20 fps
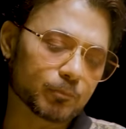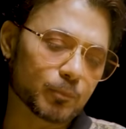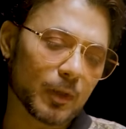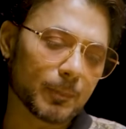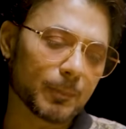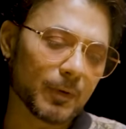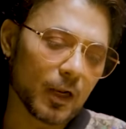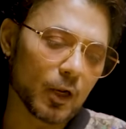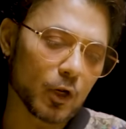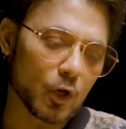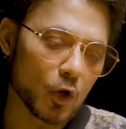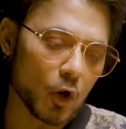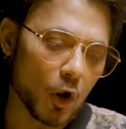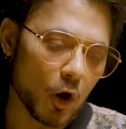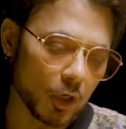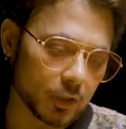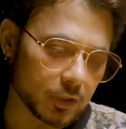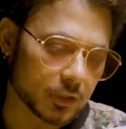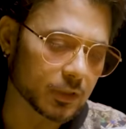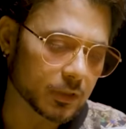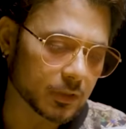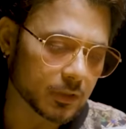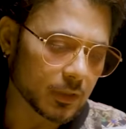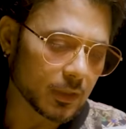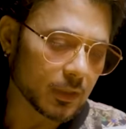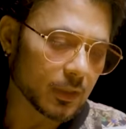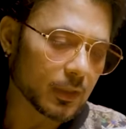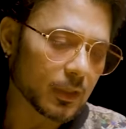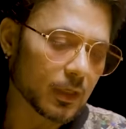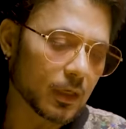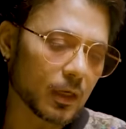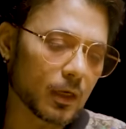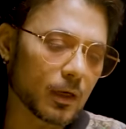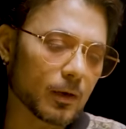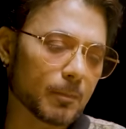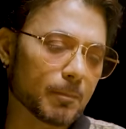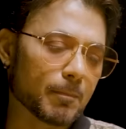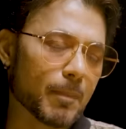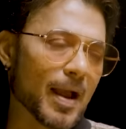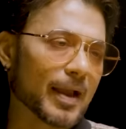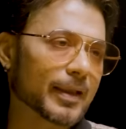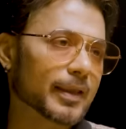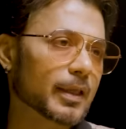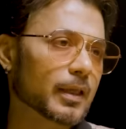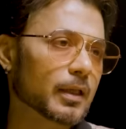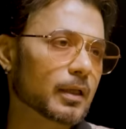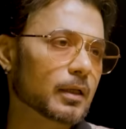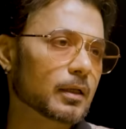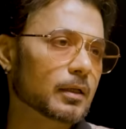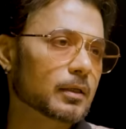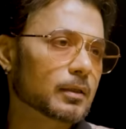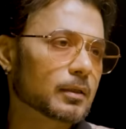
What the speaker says: people are not backing